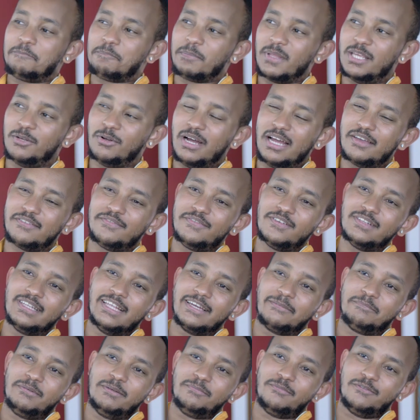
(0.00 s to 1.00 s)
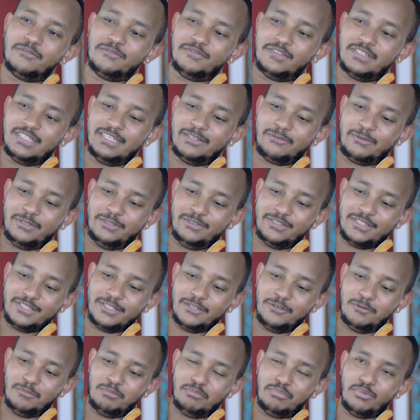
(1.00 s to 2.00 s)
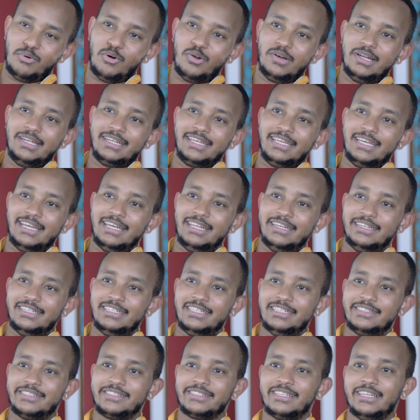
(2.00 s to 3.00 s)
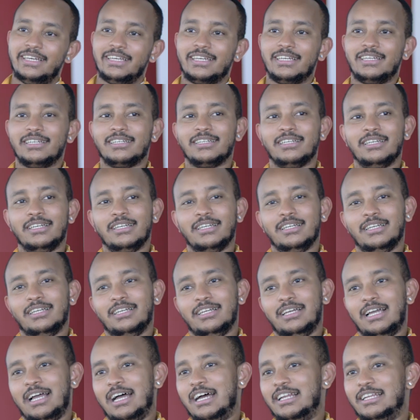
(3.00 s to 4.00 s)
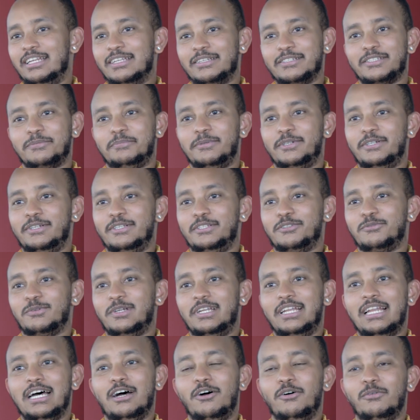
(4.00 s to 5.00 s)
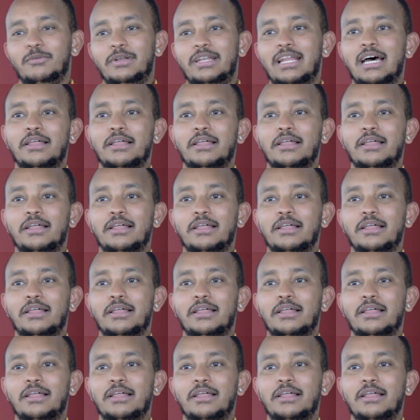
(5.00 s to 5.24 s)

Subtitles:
I feel like people feel like when you say you're born again, it's like an experience where now